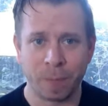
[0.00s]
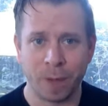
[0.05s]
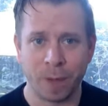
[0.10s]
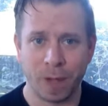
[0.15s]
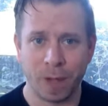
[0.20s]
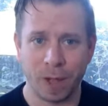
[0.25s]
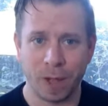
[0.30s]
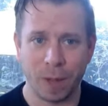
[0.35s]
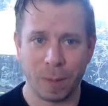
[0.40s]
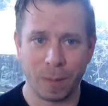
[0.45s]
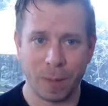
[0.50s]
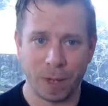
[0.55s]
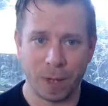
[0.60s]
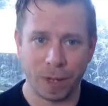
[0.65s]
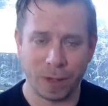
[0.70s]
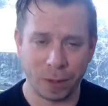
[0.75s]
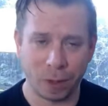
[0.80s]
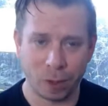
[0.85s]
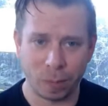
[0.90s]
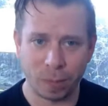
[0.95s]
and
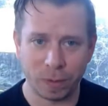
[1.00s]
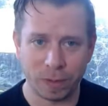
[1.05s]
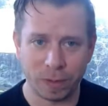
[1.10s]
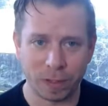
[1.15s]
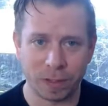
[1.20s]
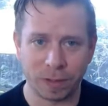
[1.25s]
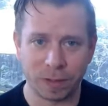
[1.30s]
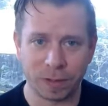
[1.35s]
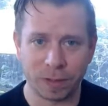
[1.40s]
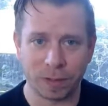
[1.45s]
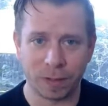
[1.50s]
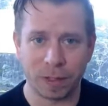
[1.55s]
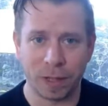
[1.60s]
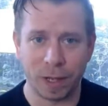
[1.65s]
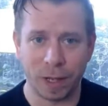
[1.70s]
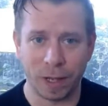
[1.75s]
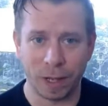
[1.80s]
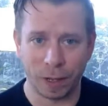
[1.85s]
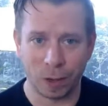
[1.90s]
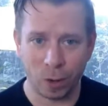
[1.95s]
opposites
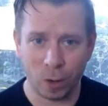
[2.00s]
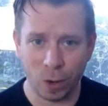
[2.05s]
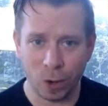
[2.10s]
or